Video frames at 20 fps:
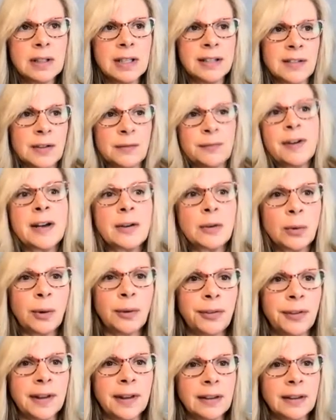
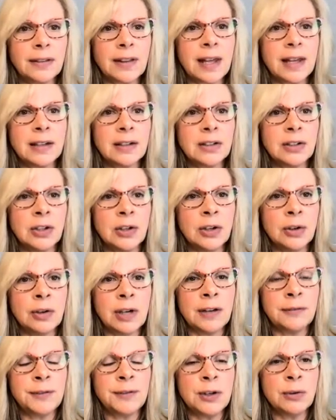that
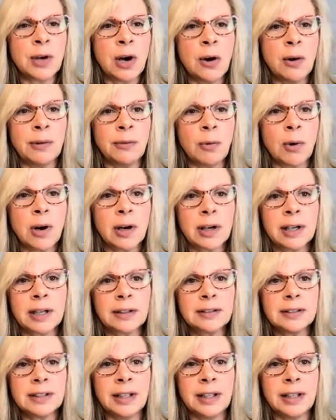if you go and work,